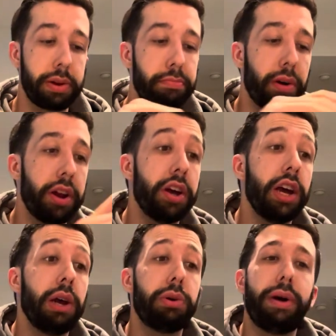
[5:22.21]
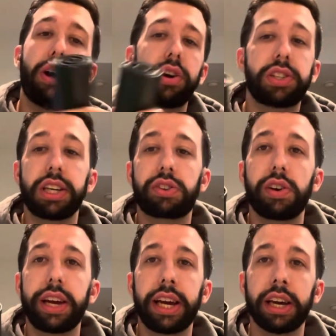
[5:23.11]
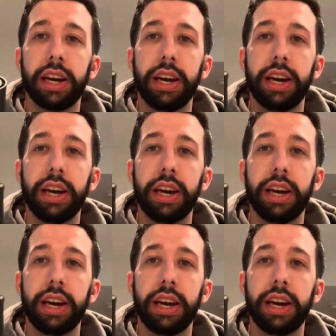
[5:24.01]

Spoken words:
But with my RC3,